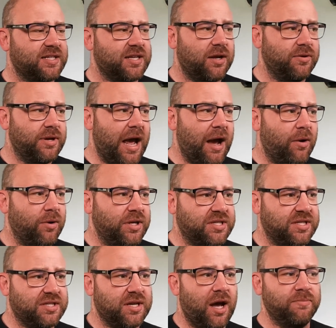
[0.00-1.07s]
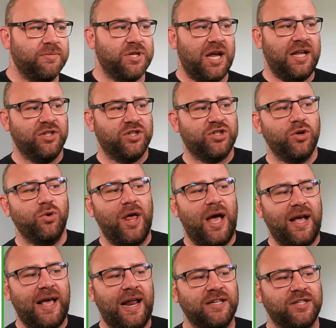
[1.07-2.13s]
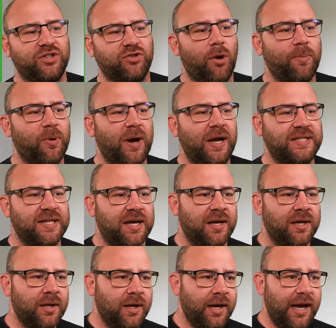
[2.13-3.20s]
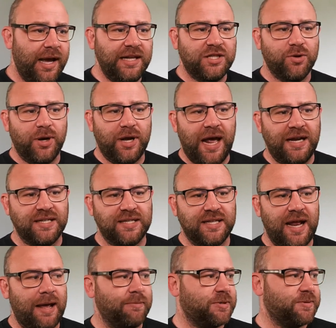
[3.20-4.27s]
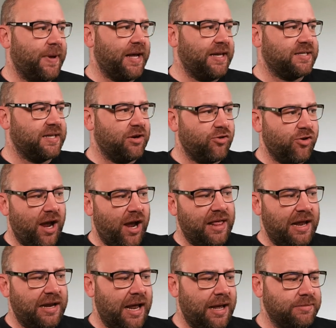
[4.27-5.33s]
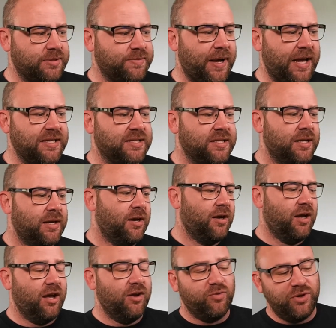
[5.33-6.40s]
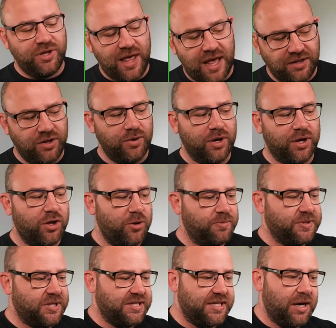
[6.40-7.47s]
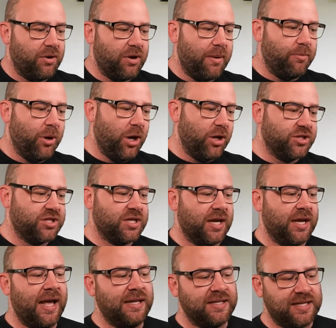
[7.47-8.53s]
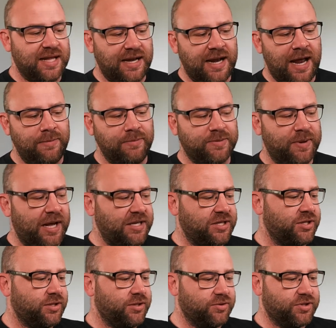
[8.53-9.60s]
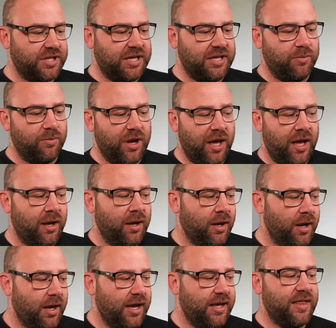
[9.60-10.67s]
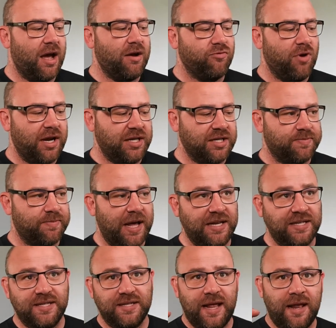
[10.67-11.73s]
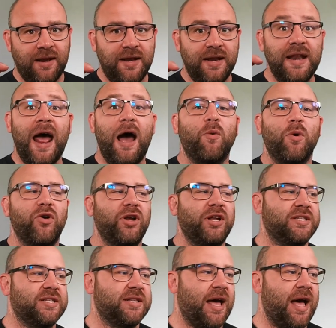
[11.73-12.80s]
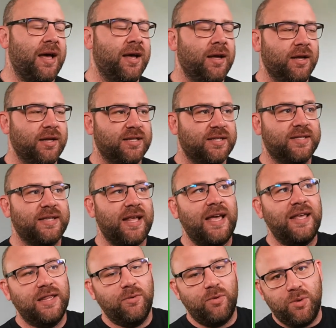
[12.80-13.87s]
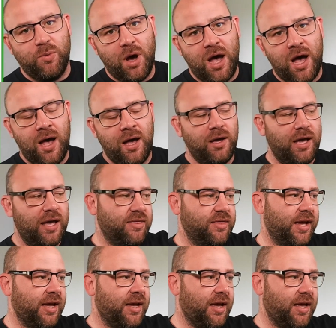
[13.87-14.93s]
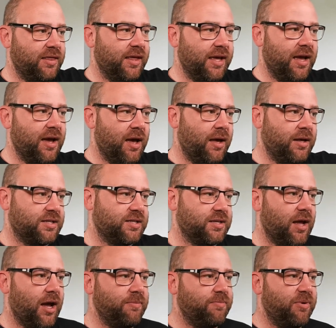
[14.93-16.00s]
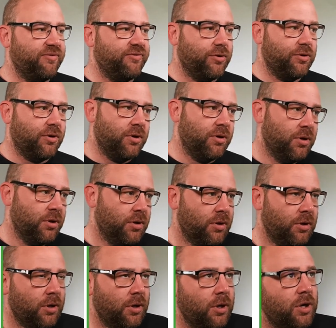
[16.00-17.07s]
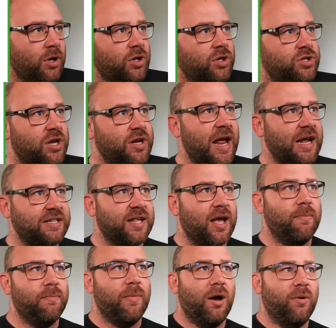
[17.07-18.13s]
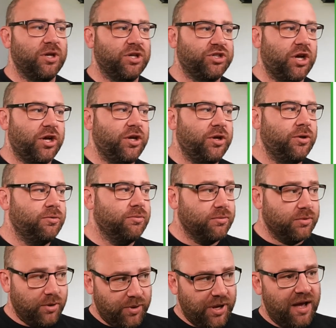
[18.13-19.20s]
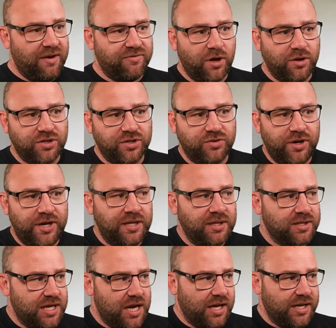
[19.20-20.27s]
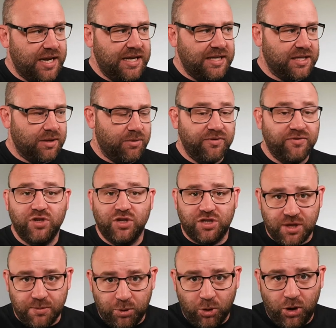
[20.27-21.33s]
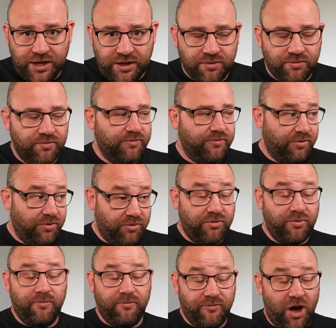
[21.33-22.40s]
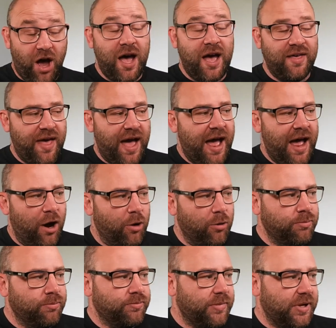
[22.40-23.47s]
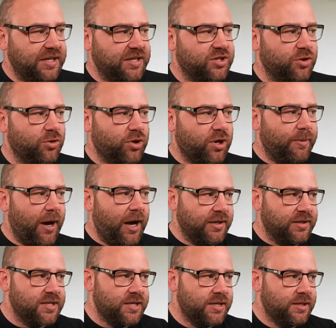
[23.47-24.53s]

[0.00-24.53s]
So now it's the time to install that canister operator into a canister namespace and create that namespace. If we then do a kubectl get pods against that namespace, you'll see that we're in that running space, and then now we're into that state that we were in the slide before. So next up, I want to show you that we have those three CRDs that we've just deployed via that Helm install command.